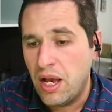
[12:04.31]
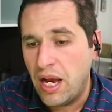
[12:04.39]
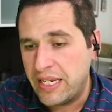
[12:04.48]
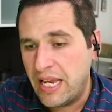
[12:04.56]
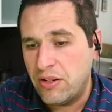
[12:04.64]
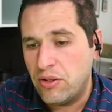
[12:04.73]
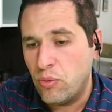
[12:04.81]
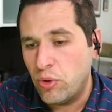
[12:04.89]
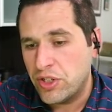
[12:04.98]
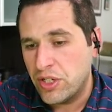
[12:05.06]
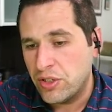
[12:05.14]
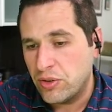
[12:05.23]
again,
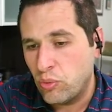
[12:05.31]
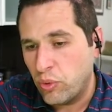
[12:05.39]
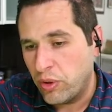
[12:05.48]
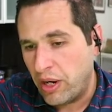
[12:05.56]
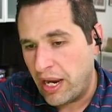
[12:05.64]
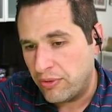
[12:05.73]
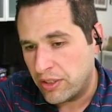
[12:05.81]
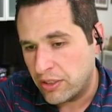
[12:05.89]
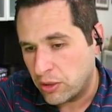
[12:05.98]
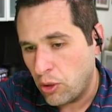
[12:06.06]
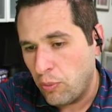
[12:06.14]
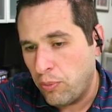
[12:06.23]
which is we're at
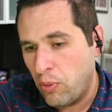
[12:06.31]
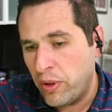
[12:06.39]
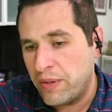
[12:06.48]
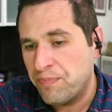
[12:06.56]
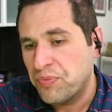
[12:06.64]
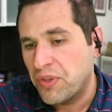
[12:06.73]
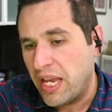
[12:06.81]
this low point,